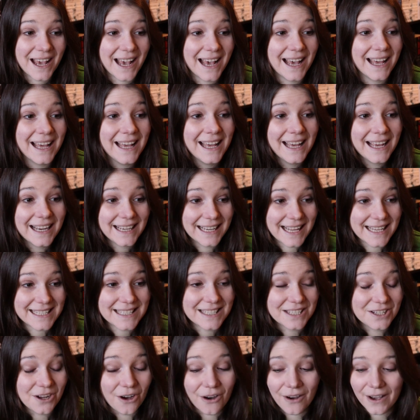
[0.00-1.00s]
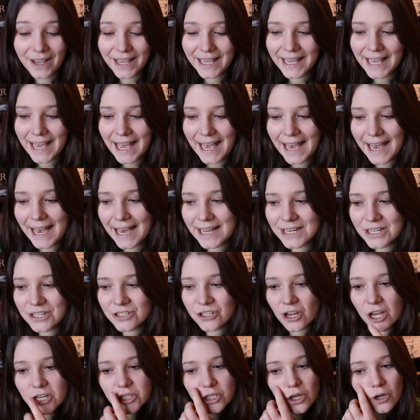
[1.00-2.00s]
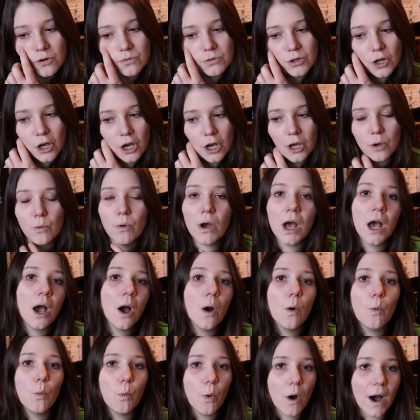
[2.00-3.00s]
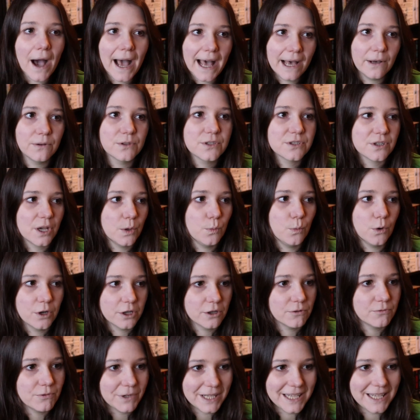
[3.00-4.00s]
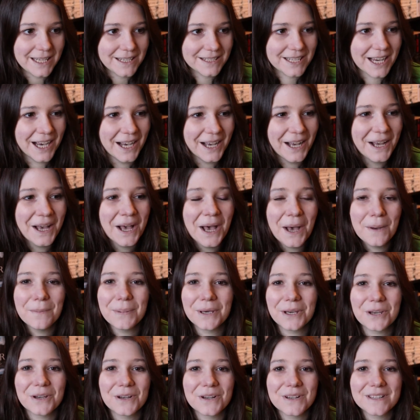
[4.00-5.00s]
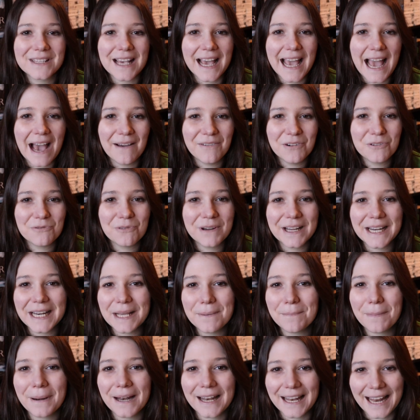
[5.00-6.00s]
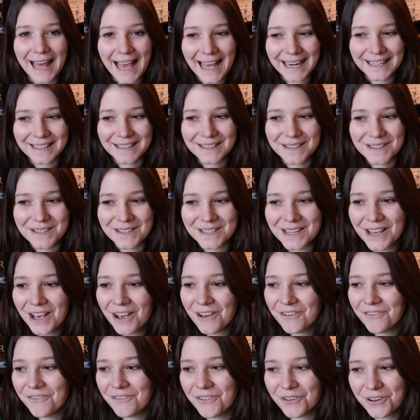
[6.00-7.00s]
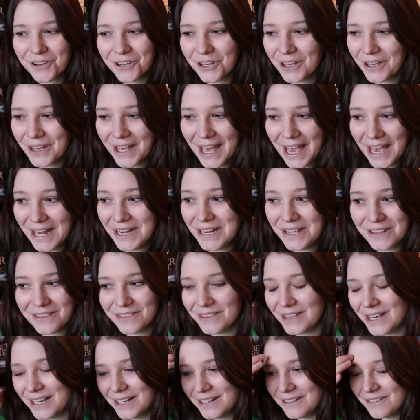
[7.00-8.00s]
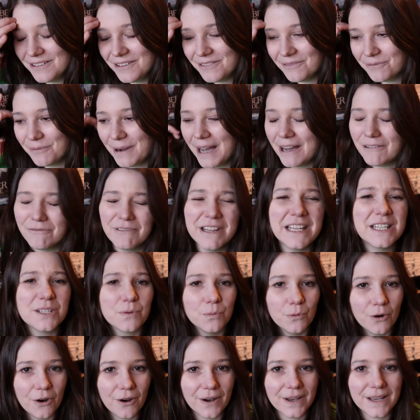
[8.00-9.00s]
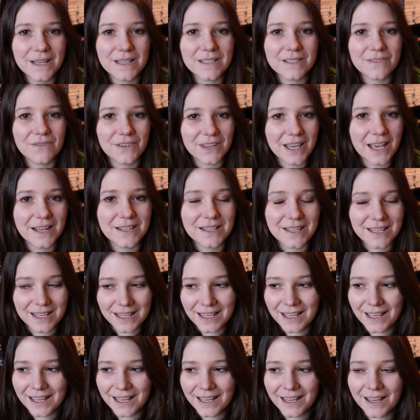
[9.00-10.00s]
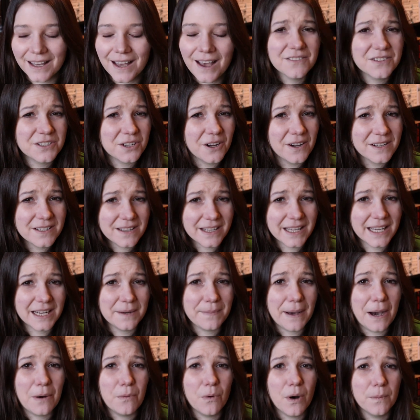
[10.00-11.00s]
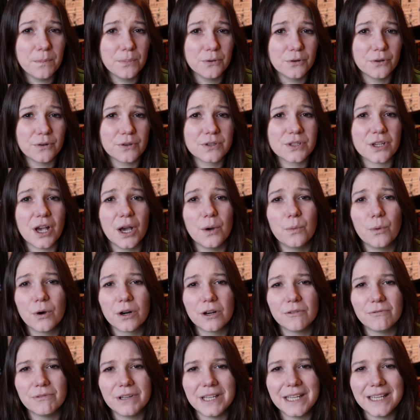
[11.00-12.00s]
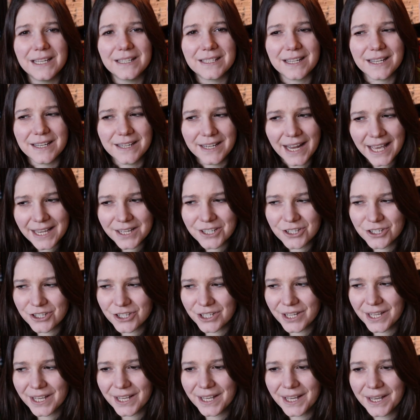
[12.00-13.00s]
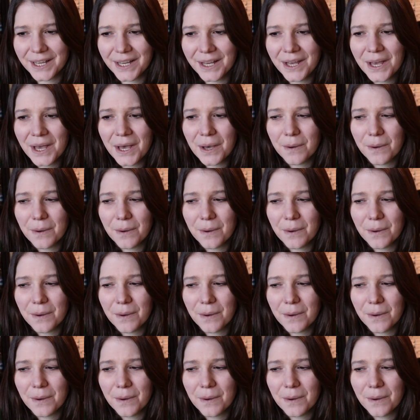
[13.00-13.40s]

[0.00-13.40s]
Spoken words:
that last night and I don't know what else I want to read because I haven't really planned for anything, well, reading wise, for the end of the year. I've started thinking about what books I want to read next year,